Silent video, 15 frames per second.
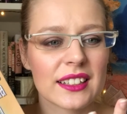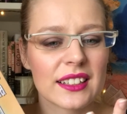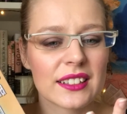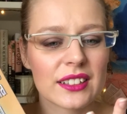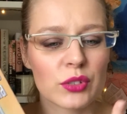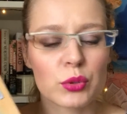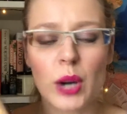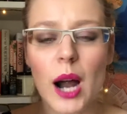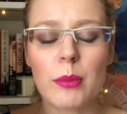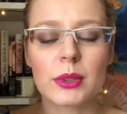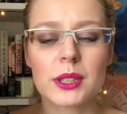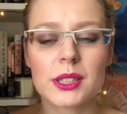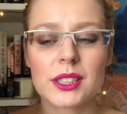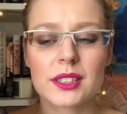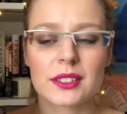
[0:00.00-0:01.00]
the
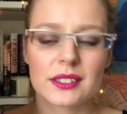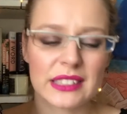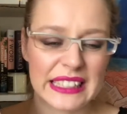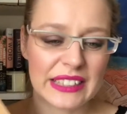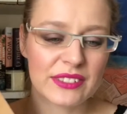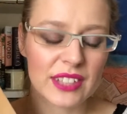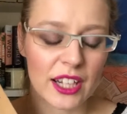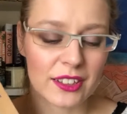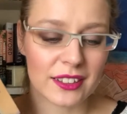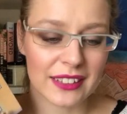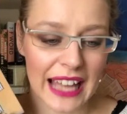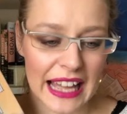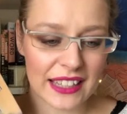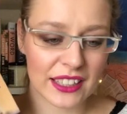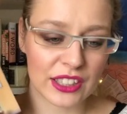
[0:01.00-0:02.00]
Robert gives her
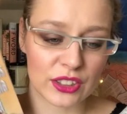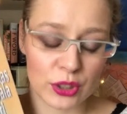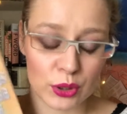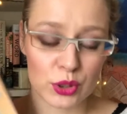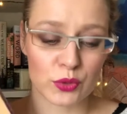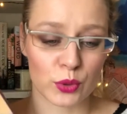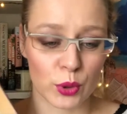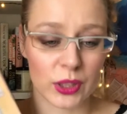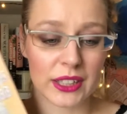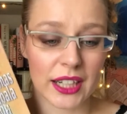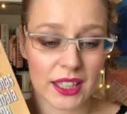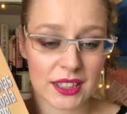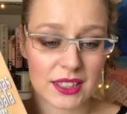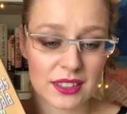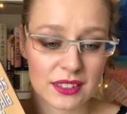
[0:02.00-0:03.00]
that in those 4
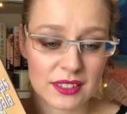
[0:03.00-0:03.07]
days.